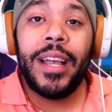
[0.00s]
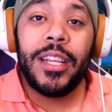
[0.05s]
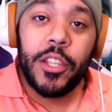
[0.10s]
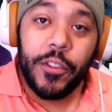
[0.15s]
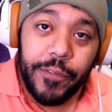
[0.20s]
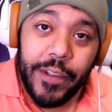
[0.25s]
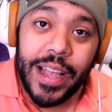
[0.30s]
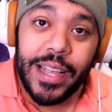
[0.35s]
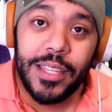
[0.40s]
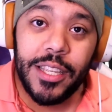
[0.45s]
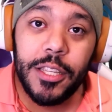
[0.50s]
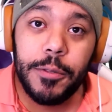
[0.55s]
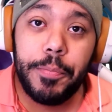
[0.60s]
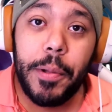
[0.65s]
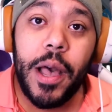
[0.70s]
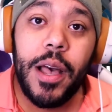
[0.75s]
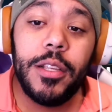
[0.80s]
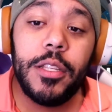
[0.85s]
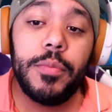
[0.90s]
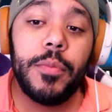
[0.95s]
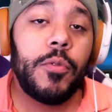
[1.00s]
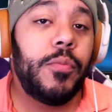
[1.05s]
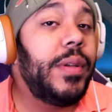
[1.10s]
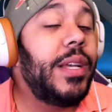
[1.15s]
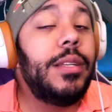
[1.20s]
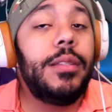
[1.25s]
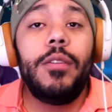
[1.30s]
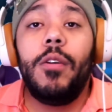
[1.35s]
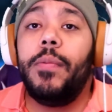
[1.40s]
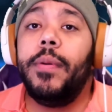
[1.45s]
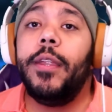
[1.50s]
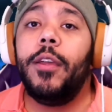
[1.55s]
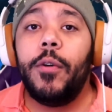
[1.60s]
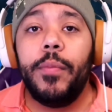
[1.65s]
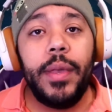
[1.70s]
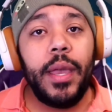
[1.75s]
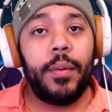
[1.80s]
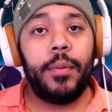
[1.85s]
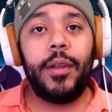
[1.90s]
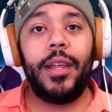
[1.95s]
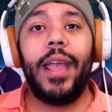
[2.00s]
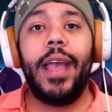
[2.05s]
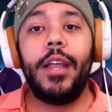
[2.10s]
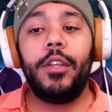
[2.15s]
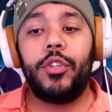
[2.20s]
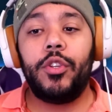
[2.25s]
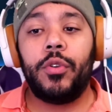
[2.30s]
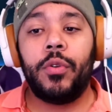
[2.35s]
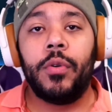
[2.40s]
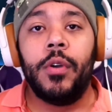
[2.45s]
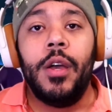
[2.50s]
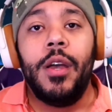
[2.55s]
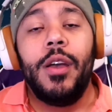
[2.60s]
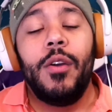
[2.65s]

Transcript: as fast as possible, because nobody will be able to catch you